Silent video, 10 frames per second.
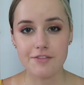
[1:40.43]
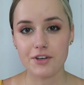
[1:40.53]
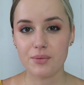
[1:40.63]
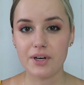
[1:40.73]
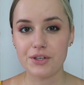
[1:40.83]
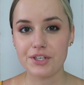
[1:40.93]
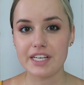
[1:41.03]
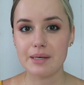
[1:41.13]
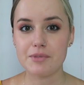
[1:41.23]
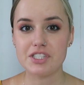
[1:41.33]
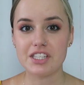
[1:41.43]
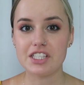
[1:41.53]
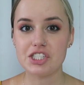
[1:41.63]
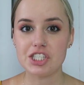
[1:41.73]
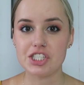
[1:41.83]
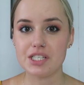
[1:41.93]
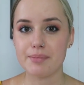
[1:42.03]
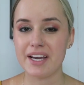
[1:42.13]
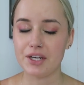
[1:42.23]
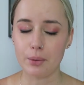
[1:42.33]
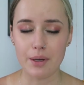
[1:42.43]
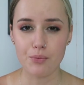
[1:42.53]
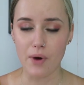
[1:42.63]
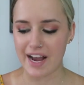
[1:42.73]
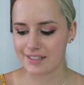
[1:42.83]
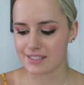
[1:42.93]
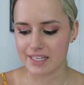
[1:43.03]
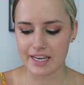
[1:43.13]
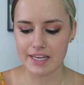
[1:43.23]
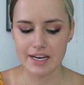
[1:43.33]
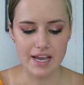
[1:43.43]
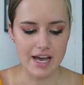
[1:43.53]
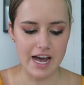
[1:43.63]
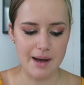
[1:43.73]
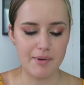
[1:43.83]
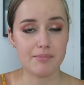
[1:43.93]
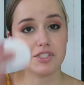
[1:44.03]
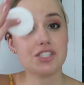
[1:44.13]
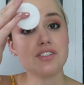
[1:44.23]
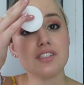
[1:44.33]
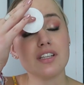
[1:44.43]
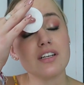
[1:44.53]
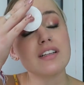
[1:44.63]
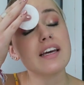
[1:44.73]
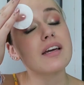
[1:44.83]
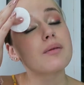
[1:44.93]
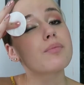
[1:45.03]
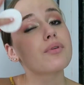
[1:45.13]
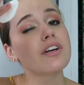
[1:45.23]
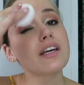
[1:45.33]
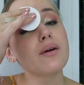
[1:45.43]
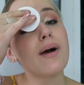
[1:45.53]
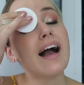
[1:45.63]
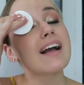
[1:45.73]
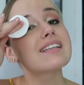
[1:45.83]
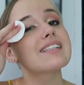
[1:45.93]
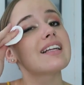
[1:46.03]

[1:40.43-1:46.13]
If you're wondering, I'm using the GG microwave wax kit. I'm just using their like pre-wax